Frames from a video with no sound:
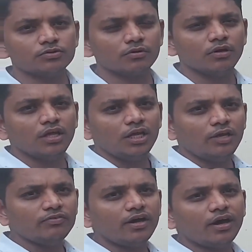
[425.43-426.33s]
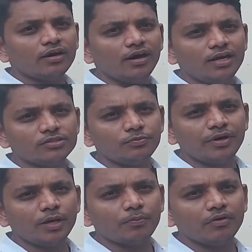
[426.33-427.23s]
So if the organism
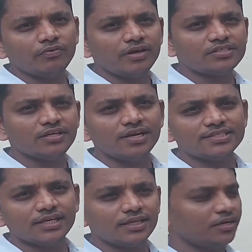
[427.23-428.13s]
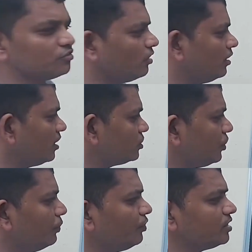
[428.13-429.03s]
made up of a single cell, that is called as
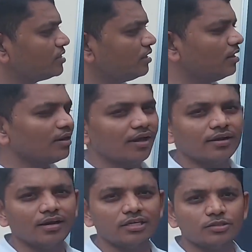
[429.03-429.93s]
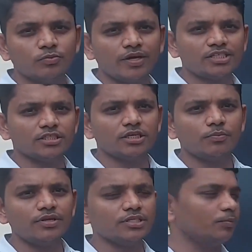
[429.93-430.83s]
unicellular organisms. Best
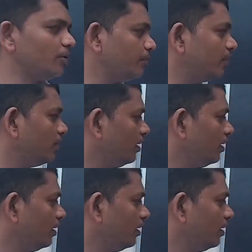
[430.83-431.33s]
example is amoeba.